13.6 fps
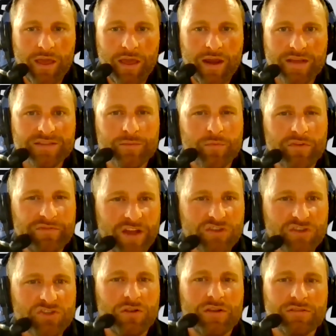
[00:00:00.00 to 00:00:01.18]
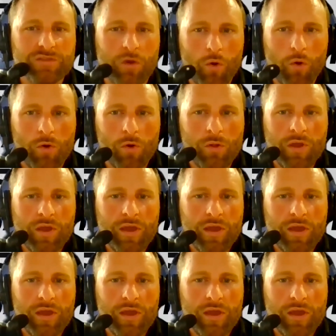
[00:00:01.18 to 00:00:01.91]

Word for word: and as a professional as a whole.